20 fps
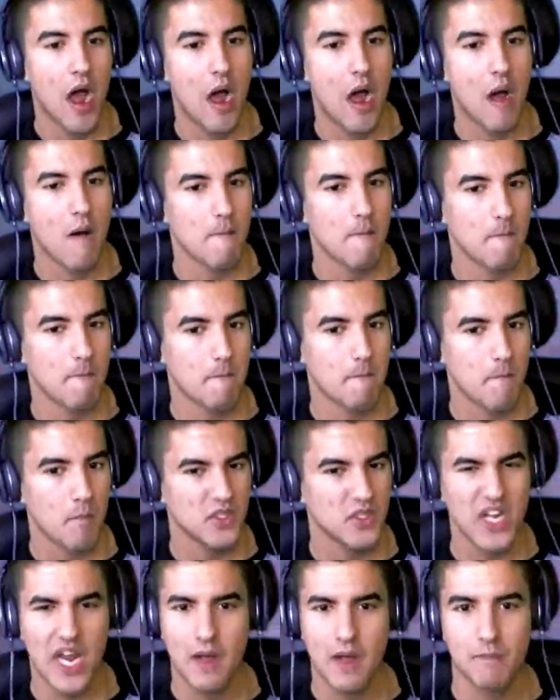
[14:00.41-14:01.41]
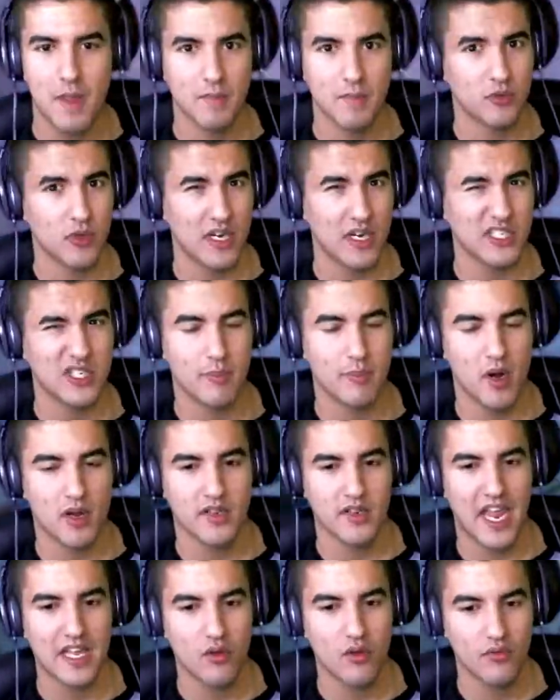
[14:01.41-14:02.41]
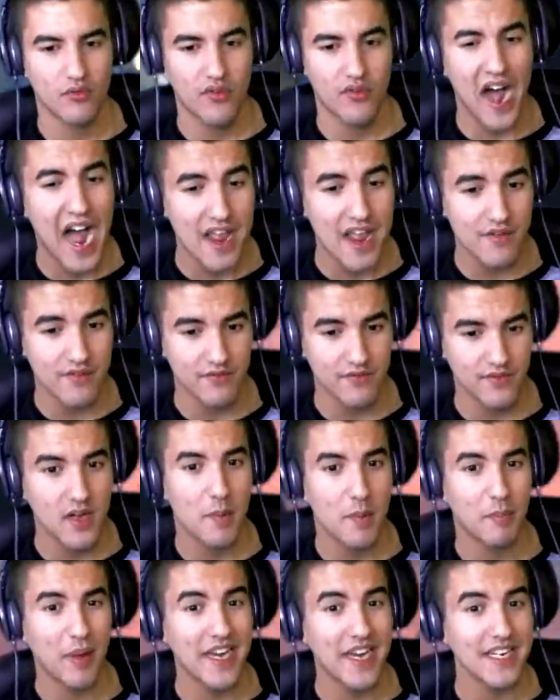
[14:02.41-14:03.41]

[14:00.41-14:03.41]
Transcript: Um, so yeah, I'm going to try to jump on Halo 5 uh,